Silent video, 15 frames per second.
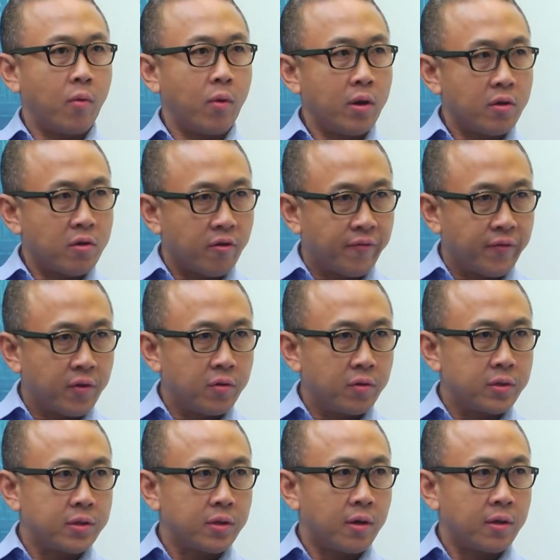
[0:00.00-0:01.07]
What are your
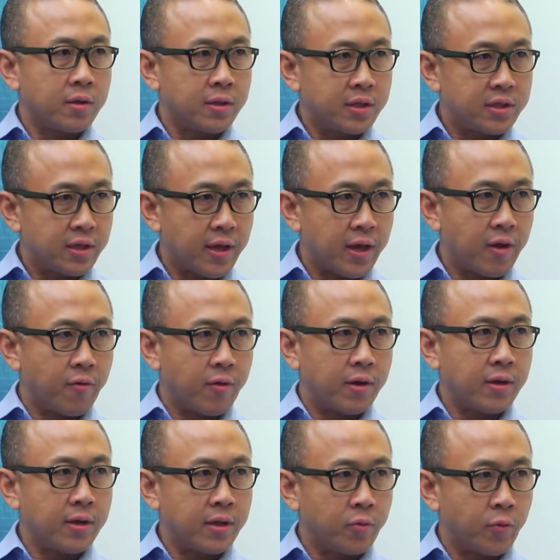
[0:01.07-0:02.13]
views on this
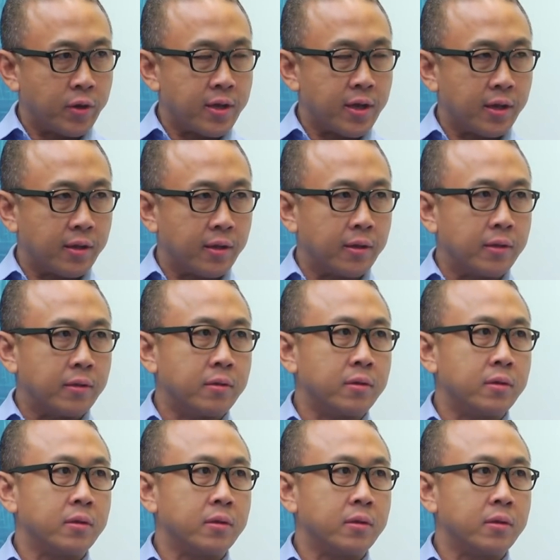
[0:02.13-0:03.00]
area in 2018?